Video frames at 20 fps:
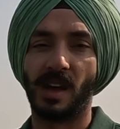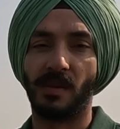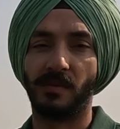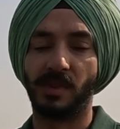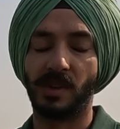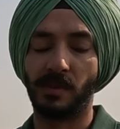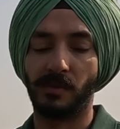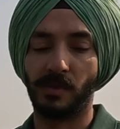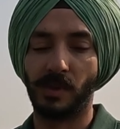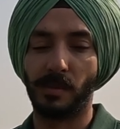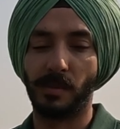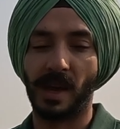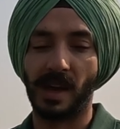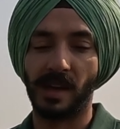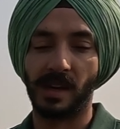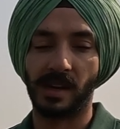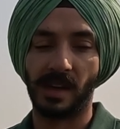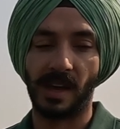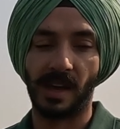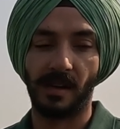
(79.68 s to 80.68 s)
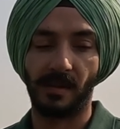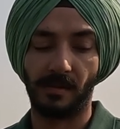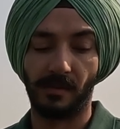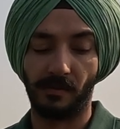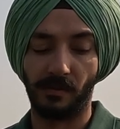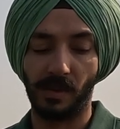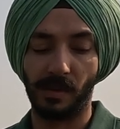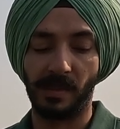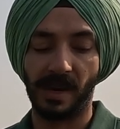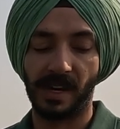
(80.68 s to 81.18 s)
we
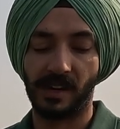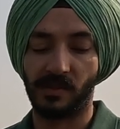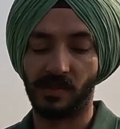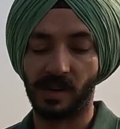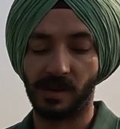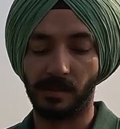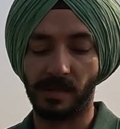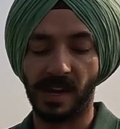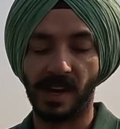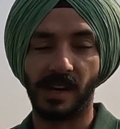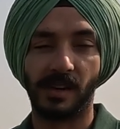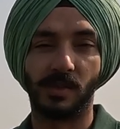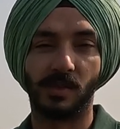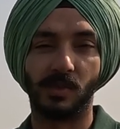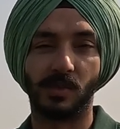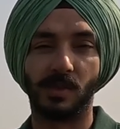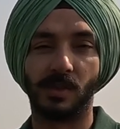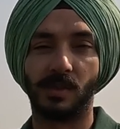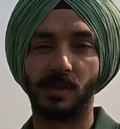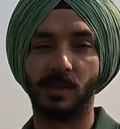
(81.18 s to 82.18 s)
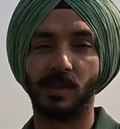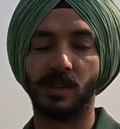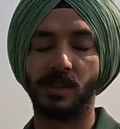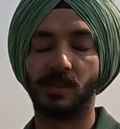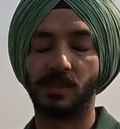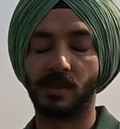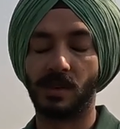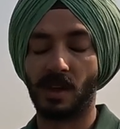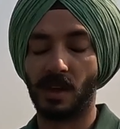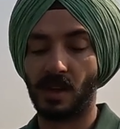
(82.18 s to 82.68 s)
might run back to
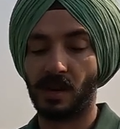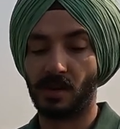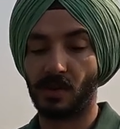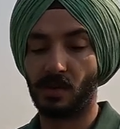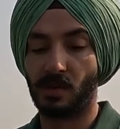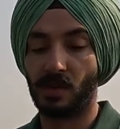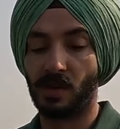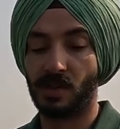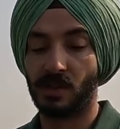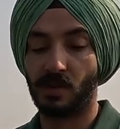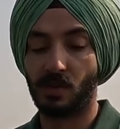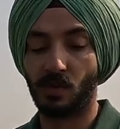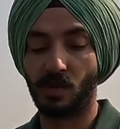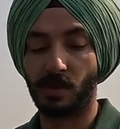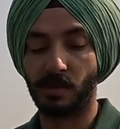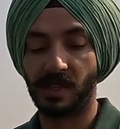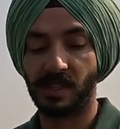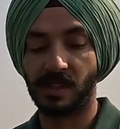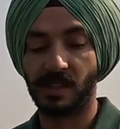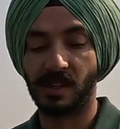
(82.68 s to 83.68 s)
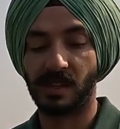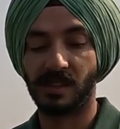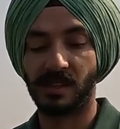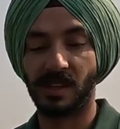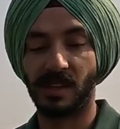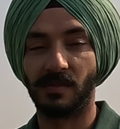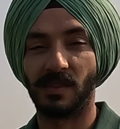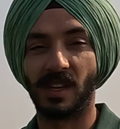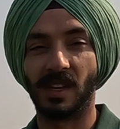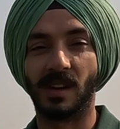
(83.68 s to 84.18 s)
these two commissions and
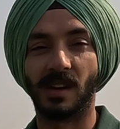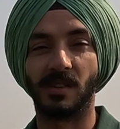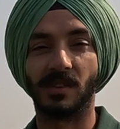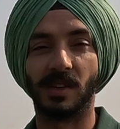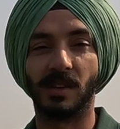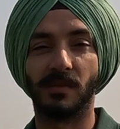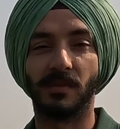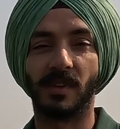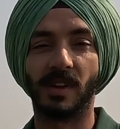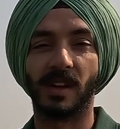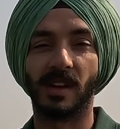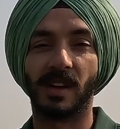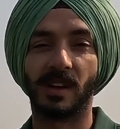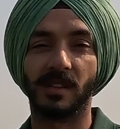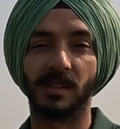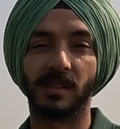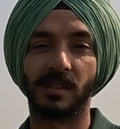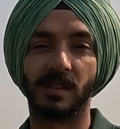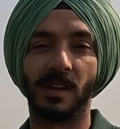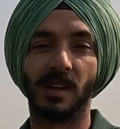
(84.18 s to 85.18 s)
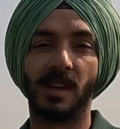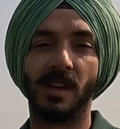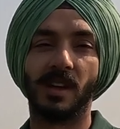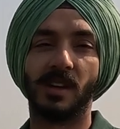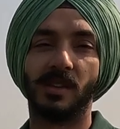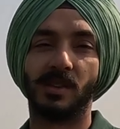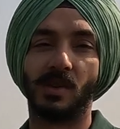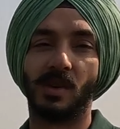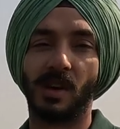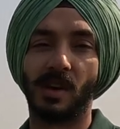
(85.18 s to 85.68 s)
see if they can refund us
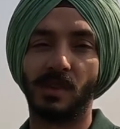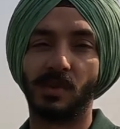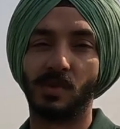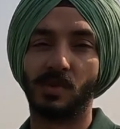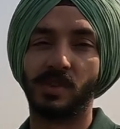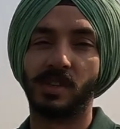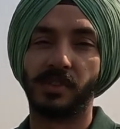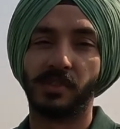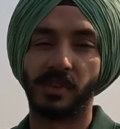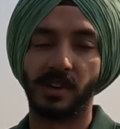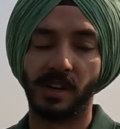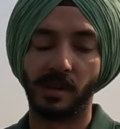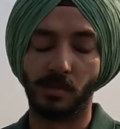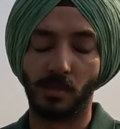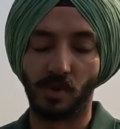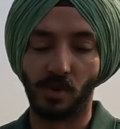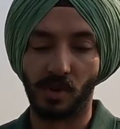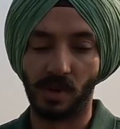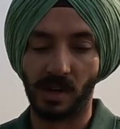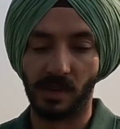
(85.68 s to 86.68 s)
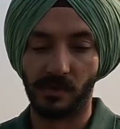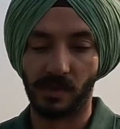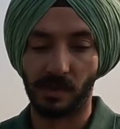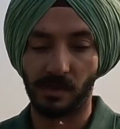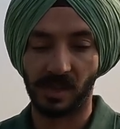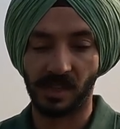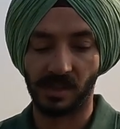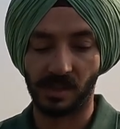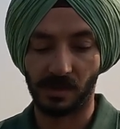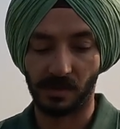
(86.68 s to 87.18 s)
to generate more
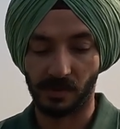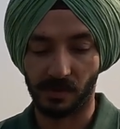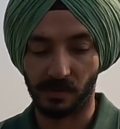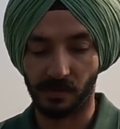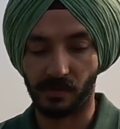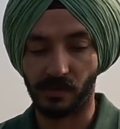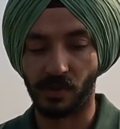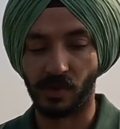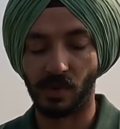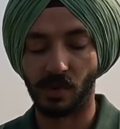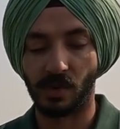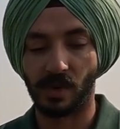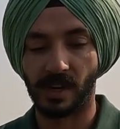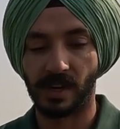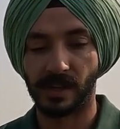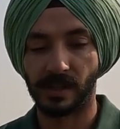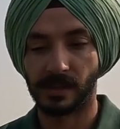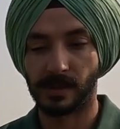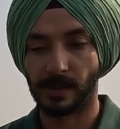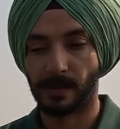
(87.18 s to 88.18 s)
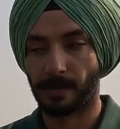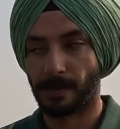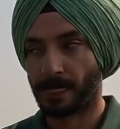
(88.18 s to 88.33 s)
information for you guys.